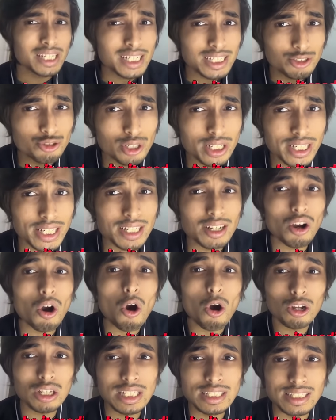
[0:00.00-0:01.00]
it reading or
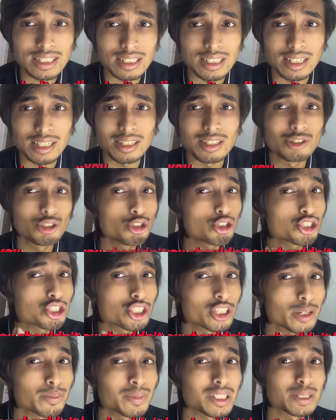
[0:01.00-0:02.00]
listening, you
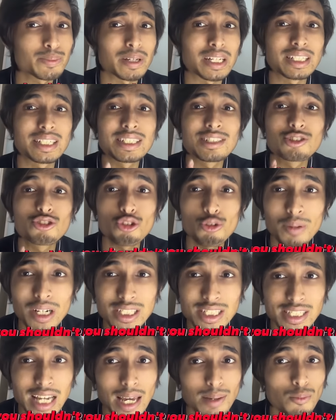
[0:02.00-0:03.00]
shouldn't be spending too much
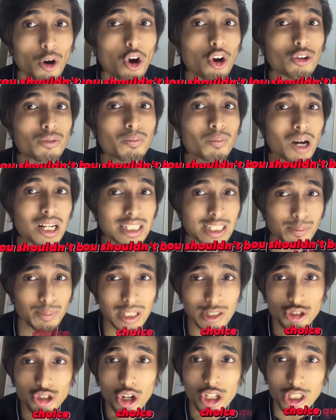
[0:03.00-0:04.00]
time on multiple
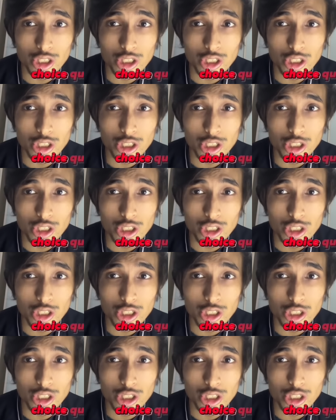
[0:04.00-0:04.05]
choice